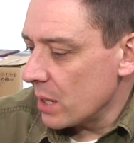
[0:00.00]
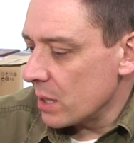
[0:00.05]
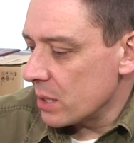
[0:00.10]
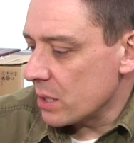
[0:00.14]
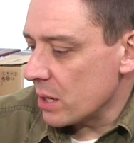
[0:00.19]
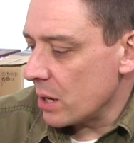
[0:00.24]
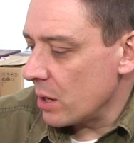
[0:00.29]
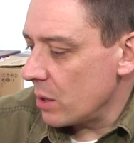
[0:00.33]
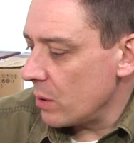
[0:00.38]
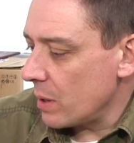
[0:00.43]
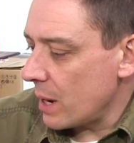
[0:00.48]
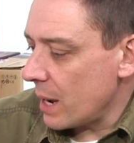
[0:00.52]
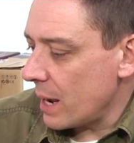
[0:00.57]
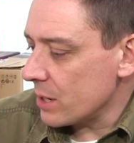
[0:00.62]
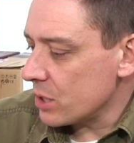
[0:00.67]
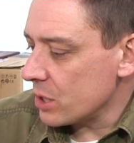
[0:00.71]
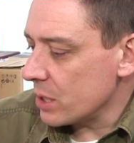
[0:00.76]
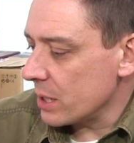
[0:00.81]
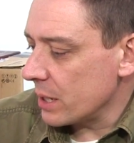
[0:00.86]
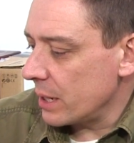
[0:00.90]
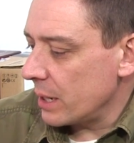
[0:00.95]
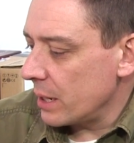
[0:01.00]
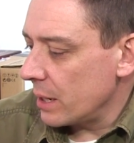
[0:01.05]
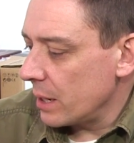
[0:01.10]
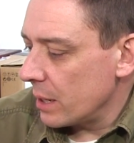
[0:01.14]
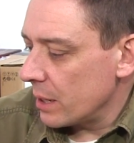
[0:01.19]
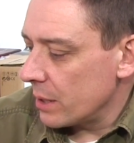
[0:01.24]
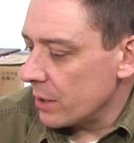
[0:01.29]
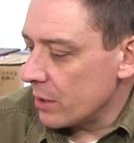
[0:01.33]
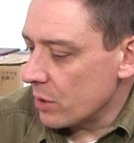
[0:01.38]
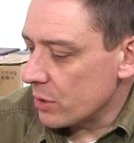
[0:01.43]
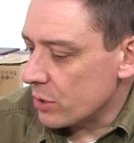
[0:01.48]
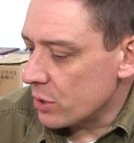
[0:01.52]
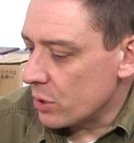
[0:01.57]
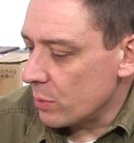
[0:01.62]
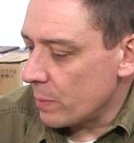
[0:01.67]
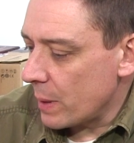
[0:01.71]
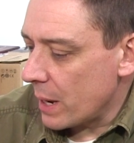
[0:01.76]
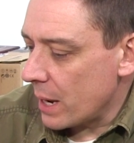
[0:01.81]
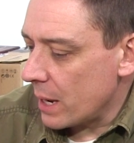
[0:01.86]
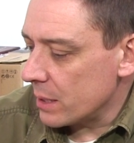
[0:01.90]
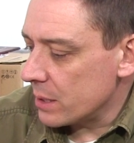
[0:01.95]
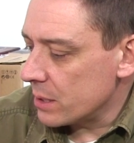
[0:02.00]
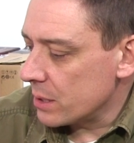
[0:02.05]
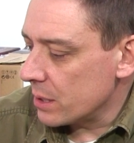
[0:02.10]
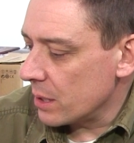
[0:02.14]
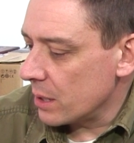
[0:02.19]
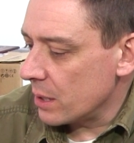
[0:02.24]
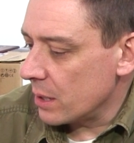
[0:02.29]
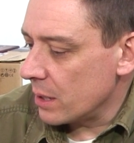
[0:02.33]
So actually, not too bad